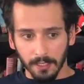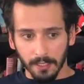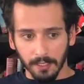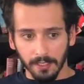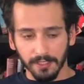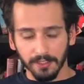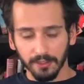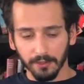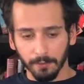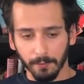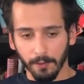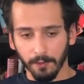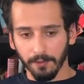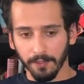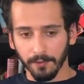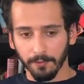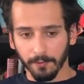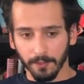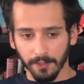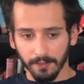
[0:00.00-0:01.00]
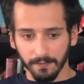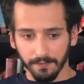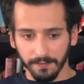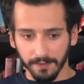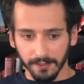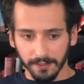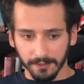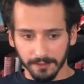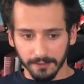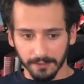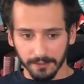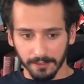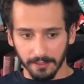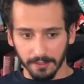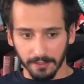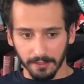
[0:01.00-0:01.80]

he spoke in one of his